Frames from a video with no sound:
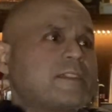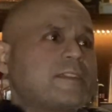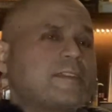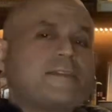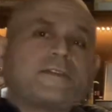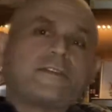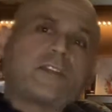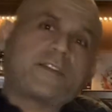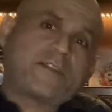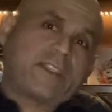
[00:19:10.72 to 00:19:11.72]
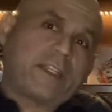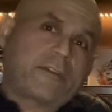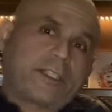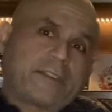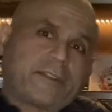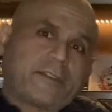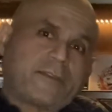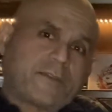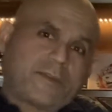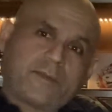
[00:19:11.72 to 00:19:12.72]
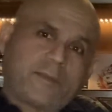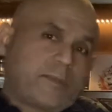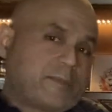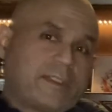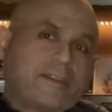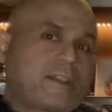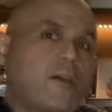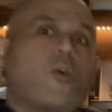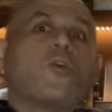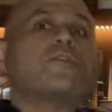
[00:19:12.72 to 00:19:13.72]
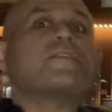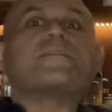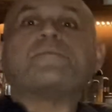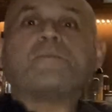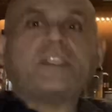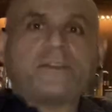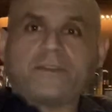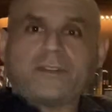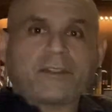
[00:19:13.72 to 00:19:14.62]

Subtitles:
This is not a cigarette, this is a whole different beast.